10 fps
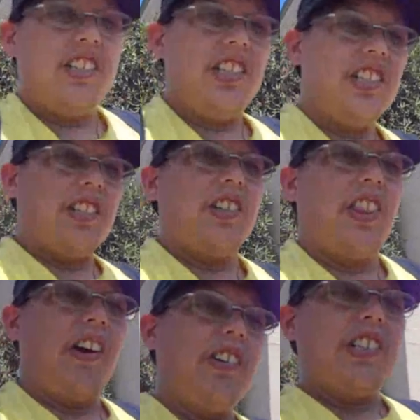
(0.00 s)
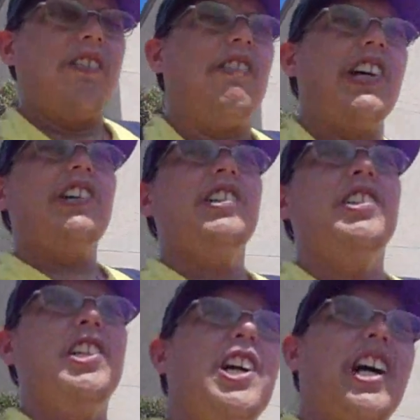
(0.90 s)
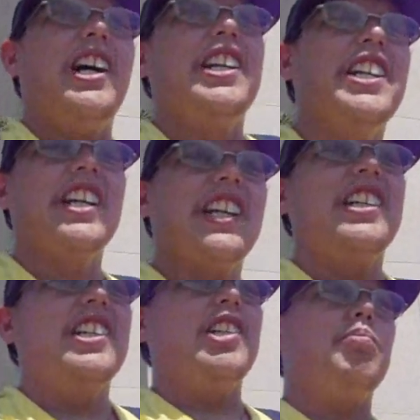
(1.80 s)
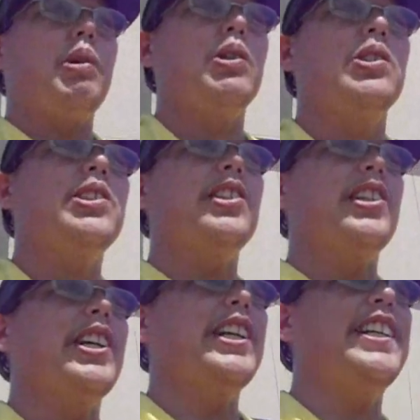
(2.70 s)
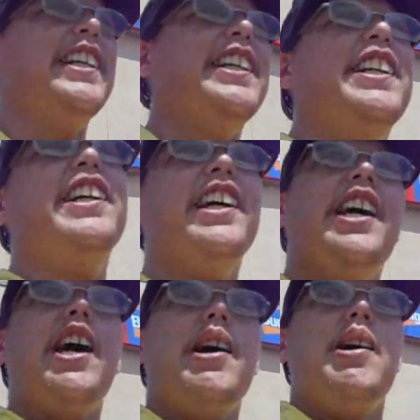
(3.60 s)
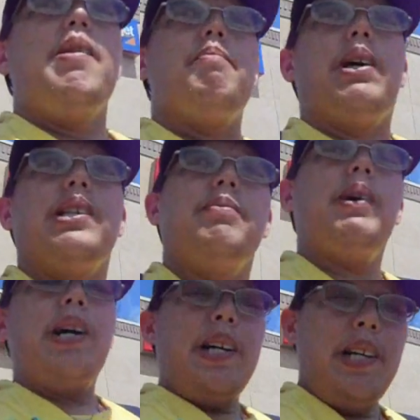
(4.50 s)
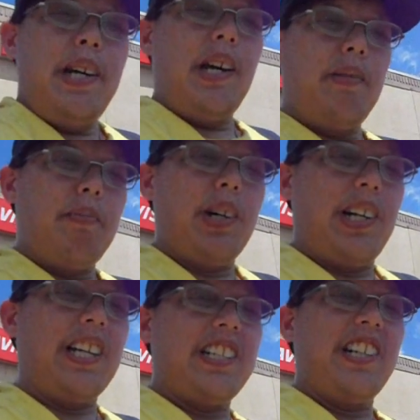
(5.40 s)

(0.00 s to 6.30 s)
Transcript: So that was a fail. I didn't get a poster in Best Buy, but I